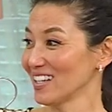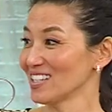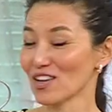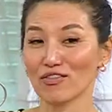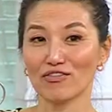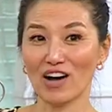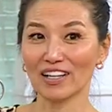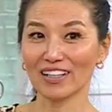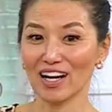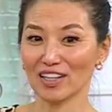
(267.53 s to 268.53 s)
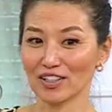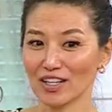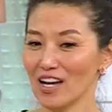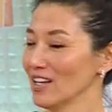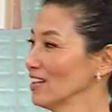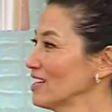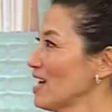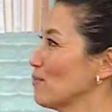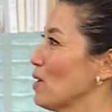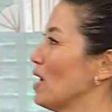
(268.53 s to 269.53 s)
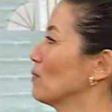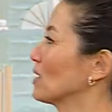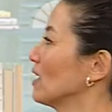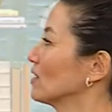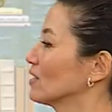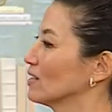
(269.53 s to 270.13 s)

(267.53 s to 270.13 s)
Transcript: is a fun color. Look at that pop of color.